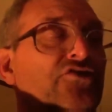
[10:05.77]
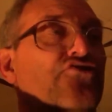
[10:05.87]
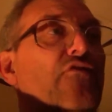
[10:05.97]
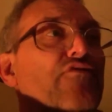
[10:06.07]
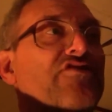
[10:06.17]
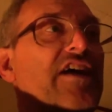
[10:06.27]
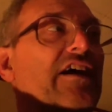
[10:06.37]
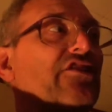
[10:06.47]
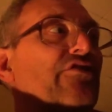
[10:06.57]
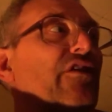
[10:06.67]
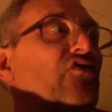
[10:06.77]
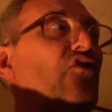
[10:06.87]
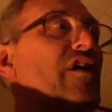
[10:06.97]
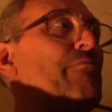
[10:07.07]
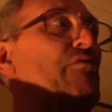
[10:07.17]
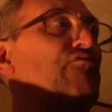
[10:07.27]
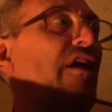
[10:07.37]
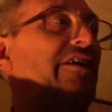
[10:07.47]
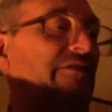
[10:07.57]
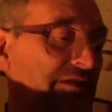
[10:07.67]
Streffen Taylor of November
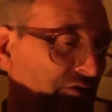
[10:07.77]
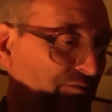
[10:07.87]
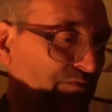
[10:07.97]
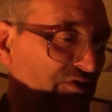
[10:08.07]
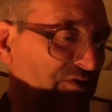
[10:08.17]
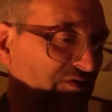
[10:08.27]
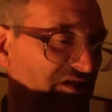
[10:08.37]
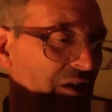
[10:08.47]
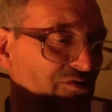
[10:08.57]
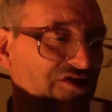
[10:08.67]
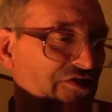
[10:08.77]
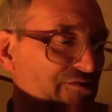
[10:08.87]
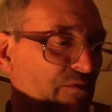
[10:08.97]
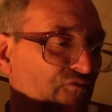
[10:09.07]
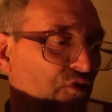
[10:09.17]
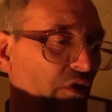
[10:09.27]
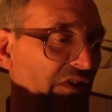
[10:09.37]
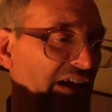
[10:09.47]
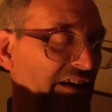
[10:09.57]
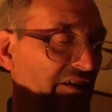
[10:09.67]
Fire. That was this was that was years before
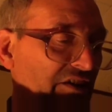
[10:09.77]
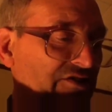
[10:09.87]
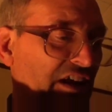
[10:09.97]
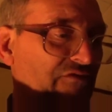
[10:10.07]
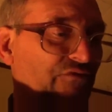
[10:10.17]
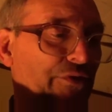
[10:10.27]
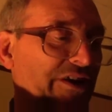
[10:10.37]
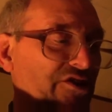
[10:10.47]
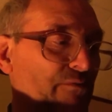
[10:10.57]
that. You know, that's like three years